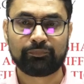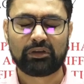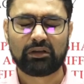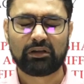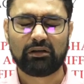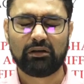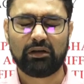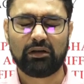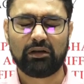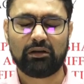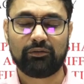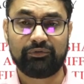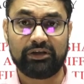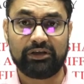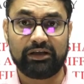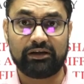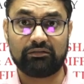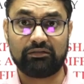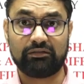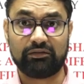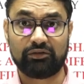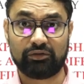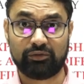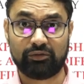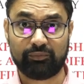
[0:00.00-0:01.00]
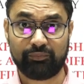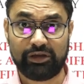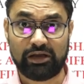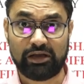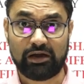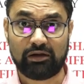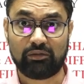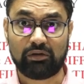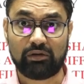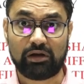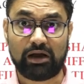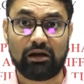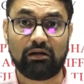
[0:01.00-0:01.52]
where we
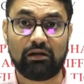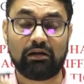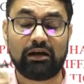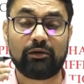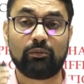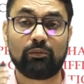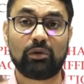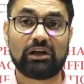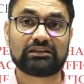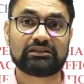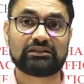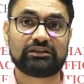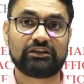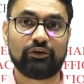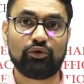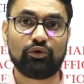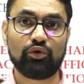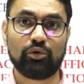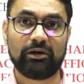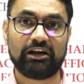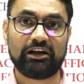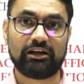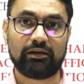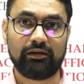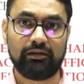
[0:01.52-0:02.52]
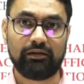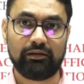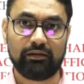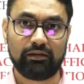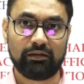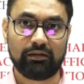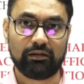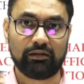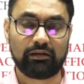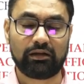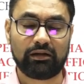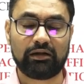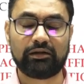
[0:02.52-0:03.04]
have advanced trigonometry
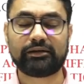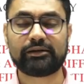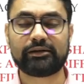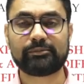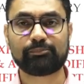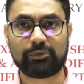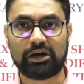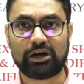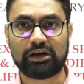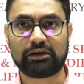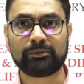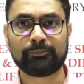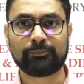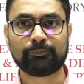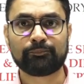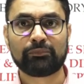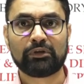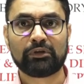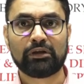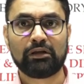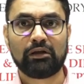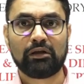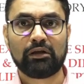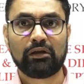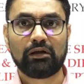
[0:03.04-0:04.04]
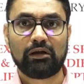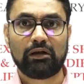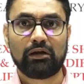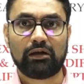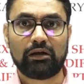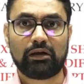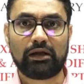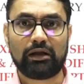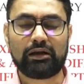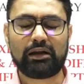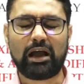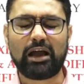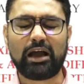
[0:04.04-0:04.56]
related part.
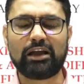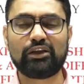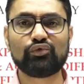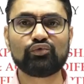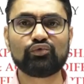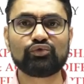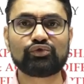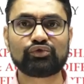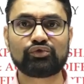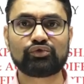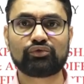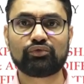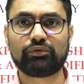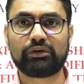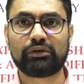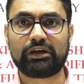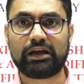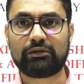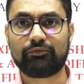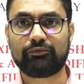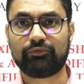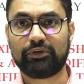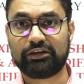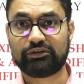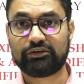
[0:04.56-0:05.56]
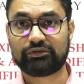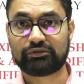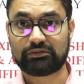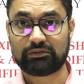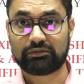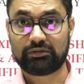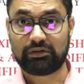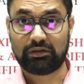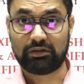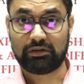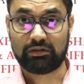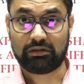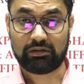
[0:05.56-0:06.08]
And I used to get very
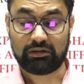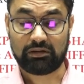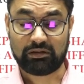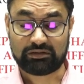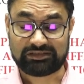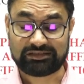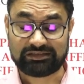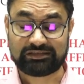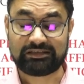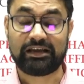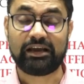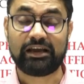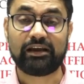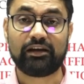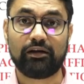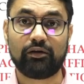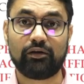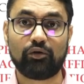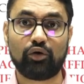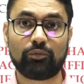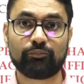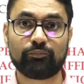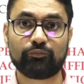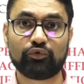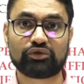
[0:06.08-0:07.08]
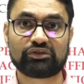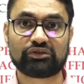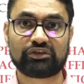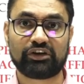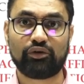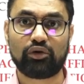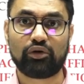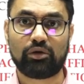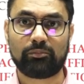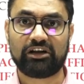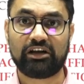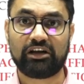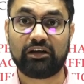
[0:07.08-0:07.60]
scared of those
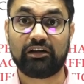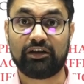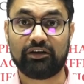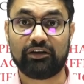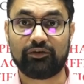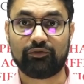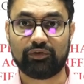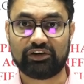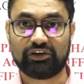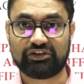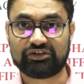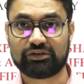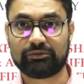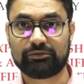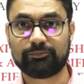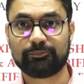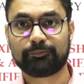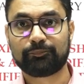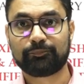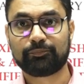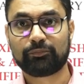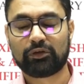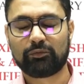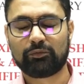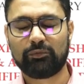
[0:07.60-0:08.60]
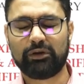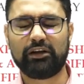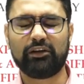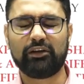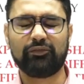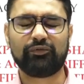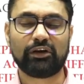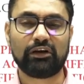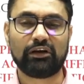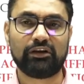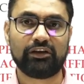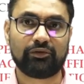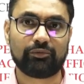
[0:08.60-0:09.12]
trigonometric equations. Very
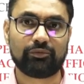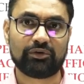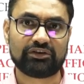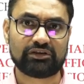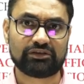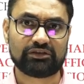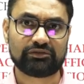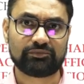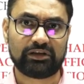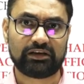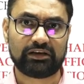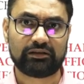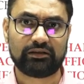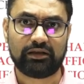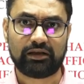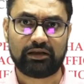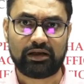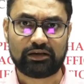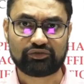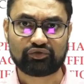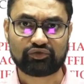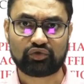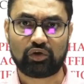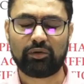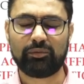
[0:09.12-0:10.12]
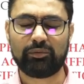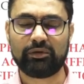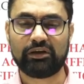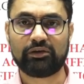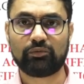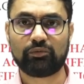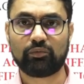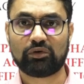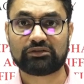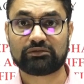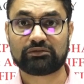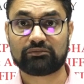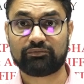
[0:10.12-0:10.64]
difficult equations were there and solving it
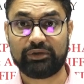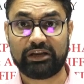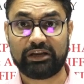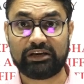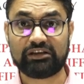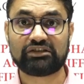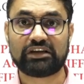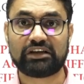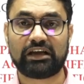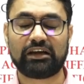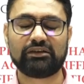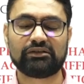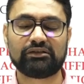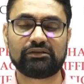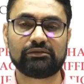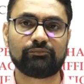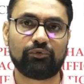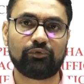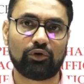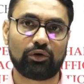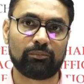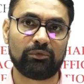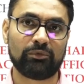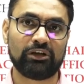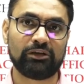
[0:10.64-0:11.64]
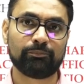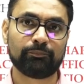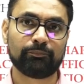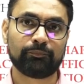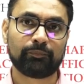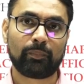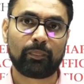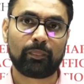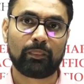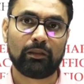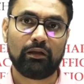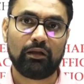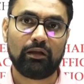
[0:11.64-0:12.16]
was very challenging for me.
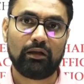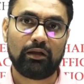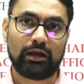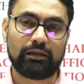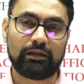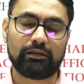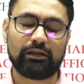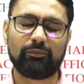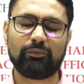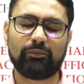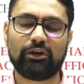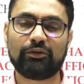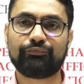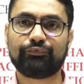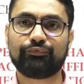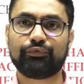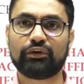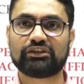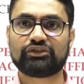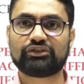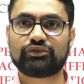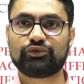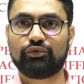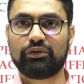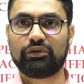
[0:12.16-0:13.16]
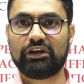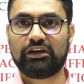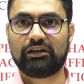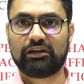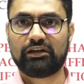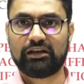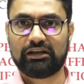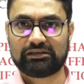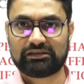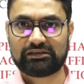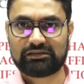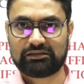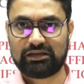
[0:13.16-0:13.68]
And then when first unit
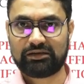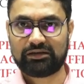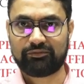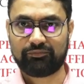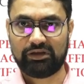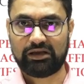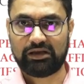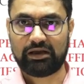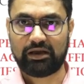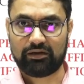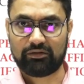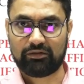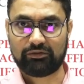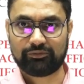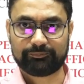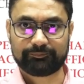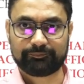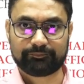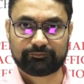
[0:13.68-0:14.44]
test that we have